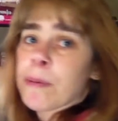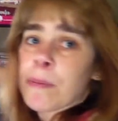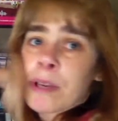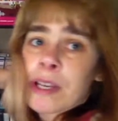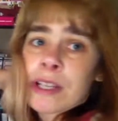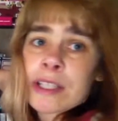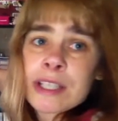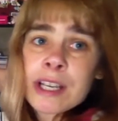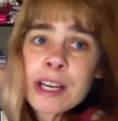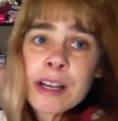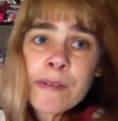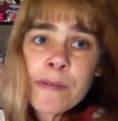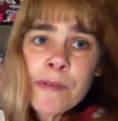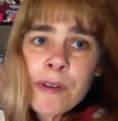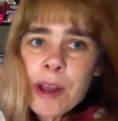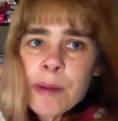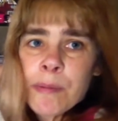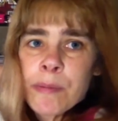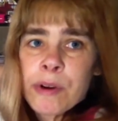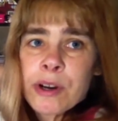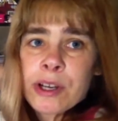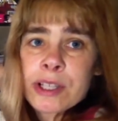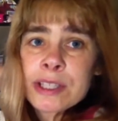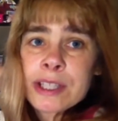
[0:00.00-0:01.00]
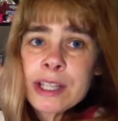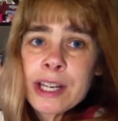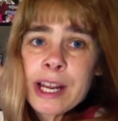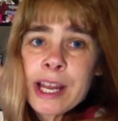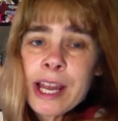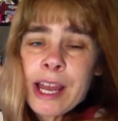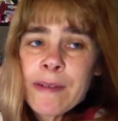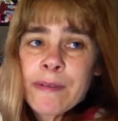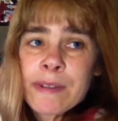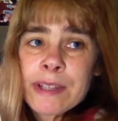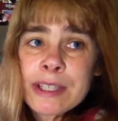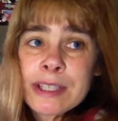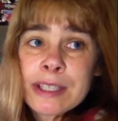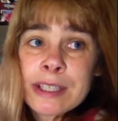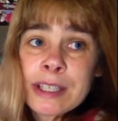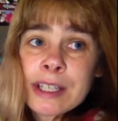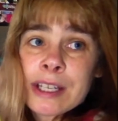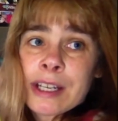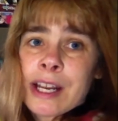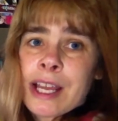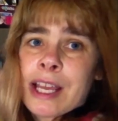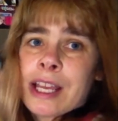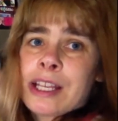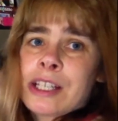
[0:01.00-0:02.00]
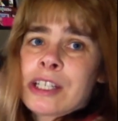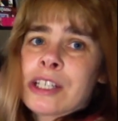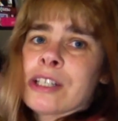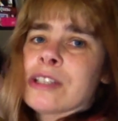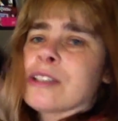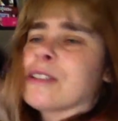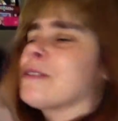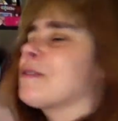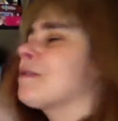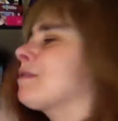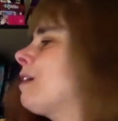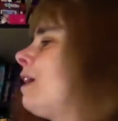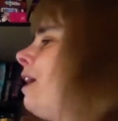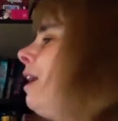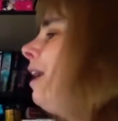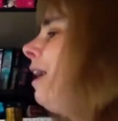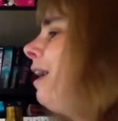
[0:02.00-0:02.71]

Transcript: to be fun because I'm going to find books that I haven't seen in ages.